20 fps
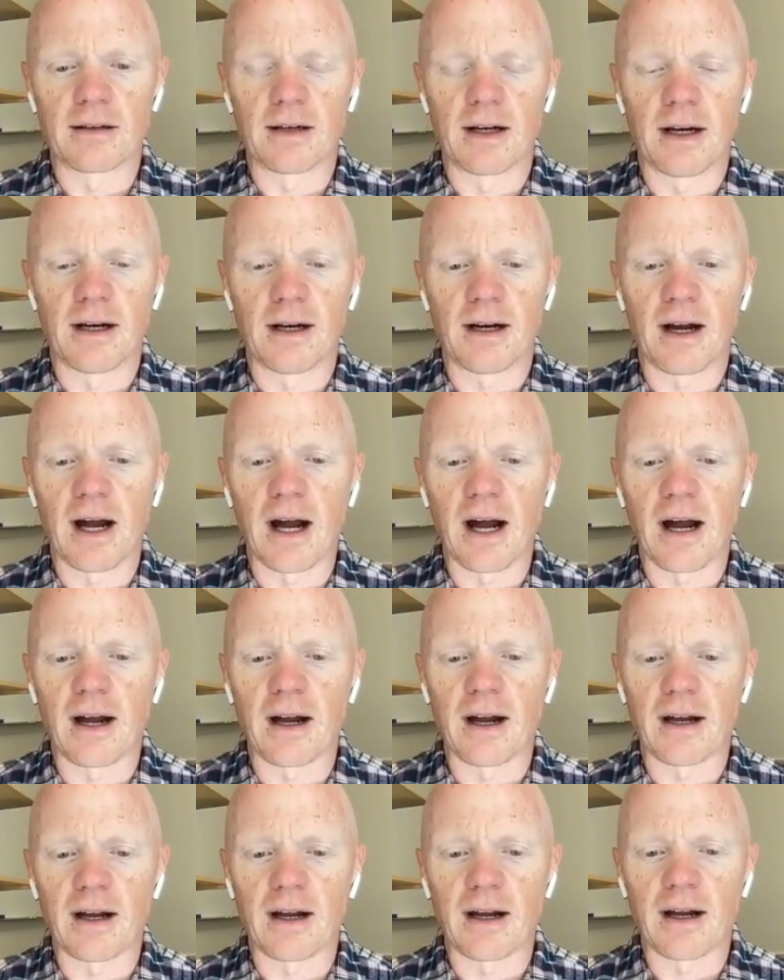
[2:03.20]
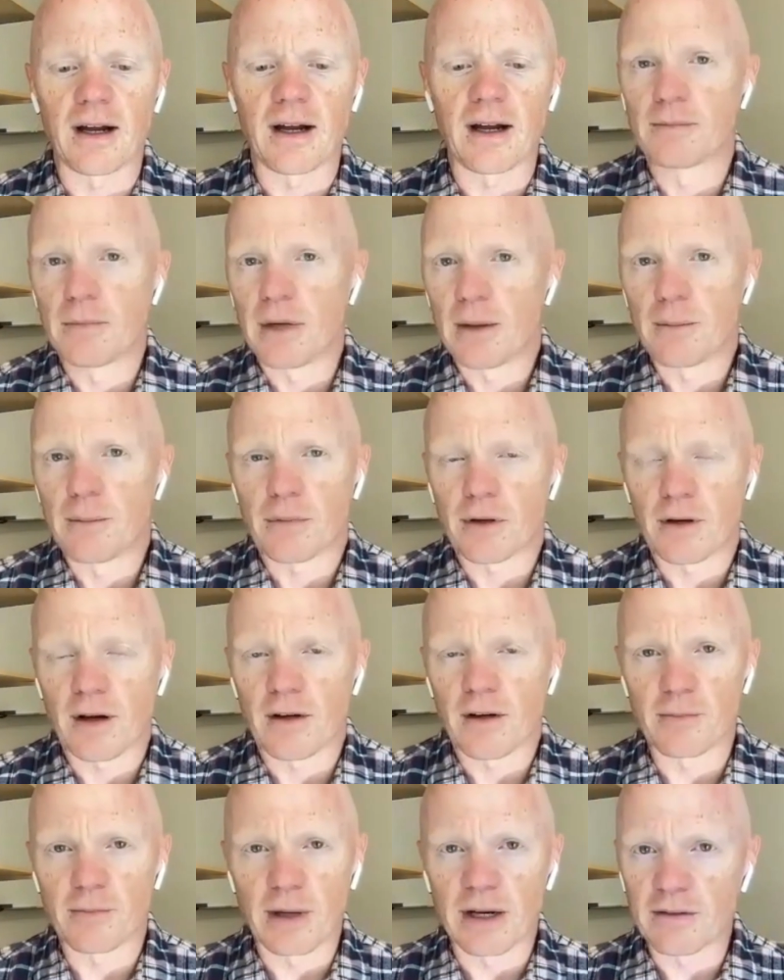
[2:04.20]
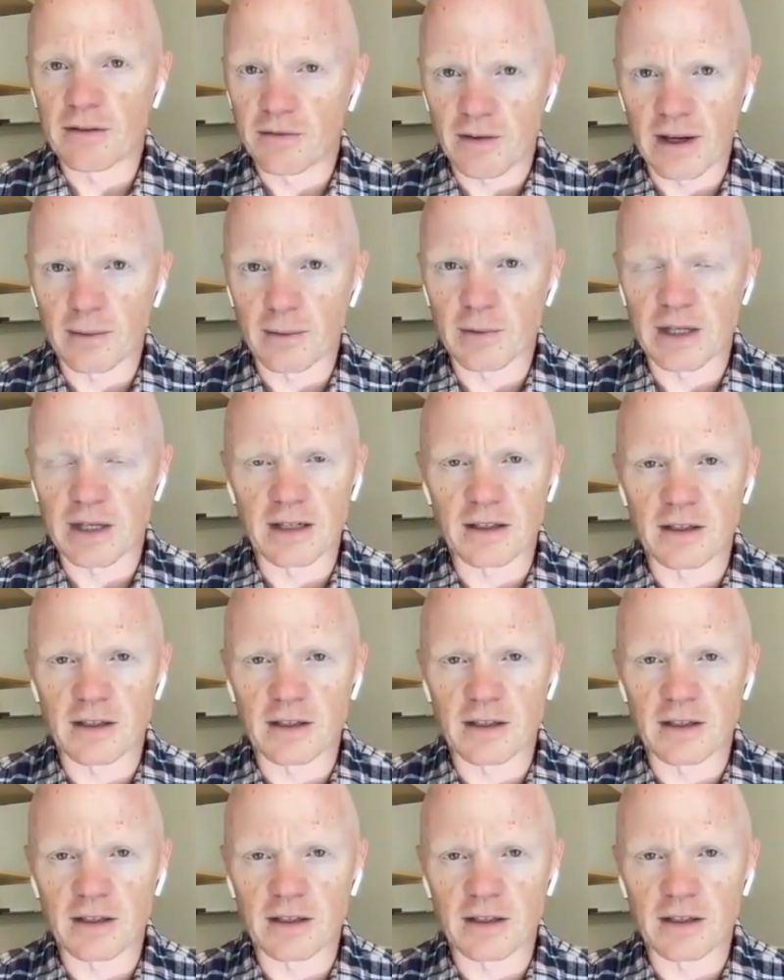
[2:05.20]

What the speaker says: a member of my family